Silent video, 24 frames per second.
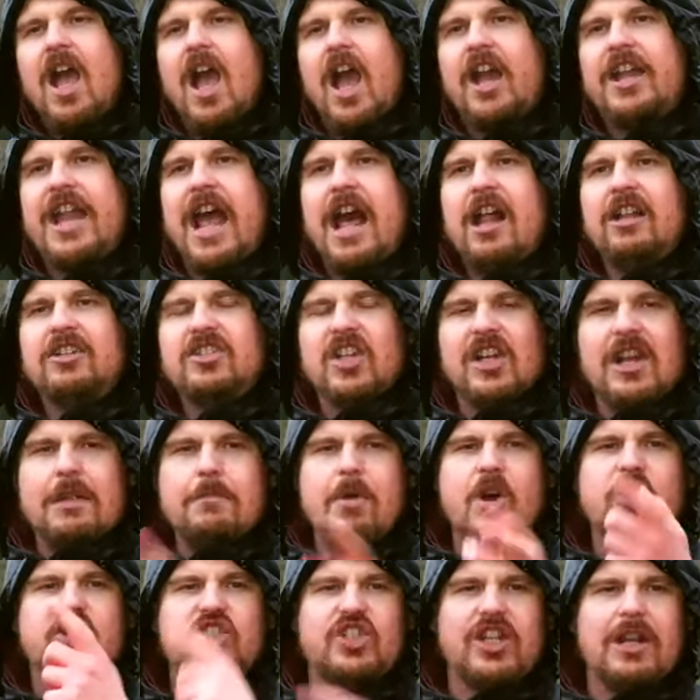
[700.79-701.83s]
An elderly
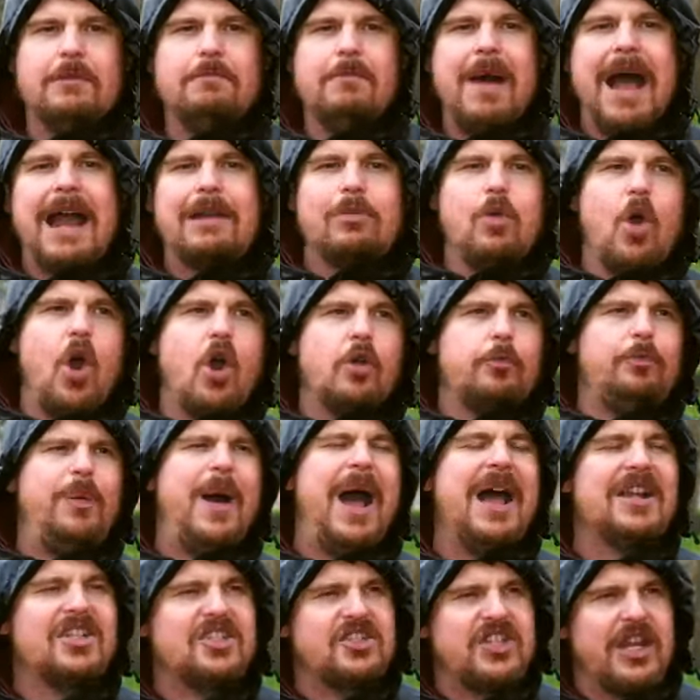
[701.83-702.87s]
Muslim man walked
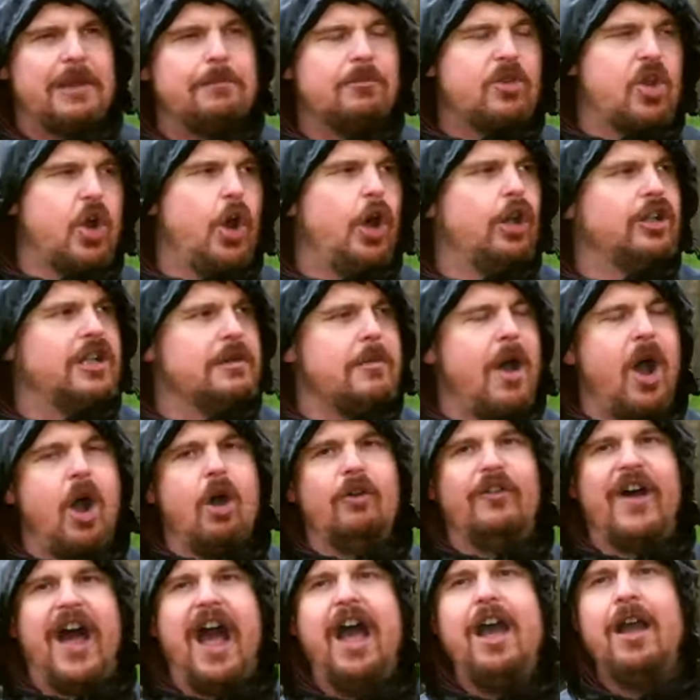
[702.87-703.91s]
past him, called him
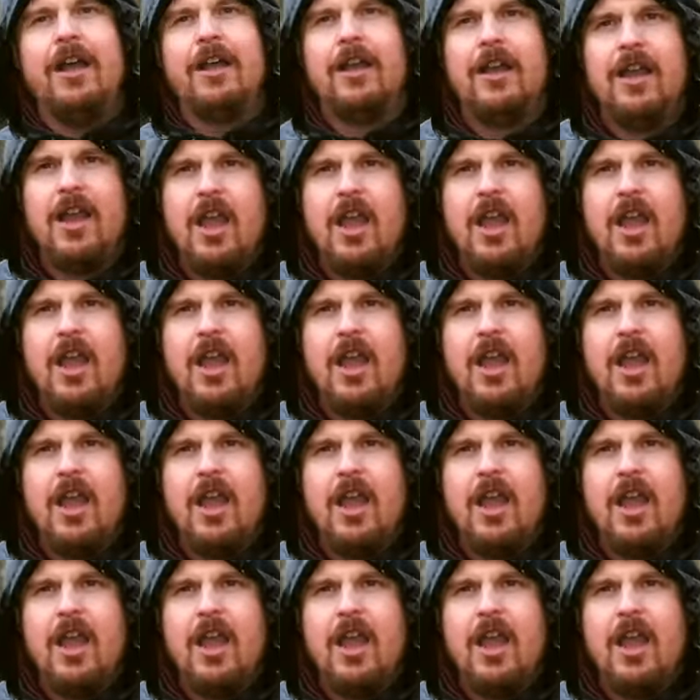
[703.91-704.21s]
over,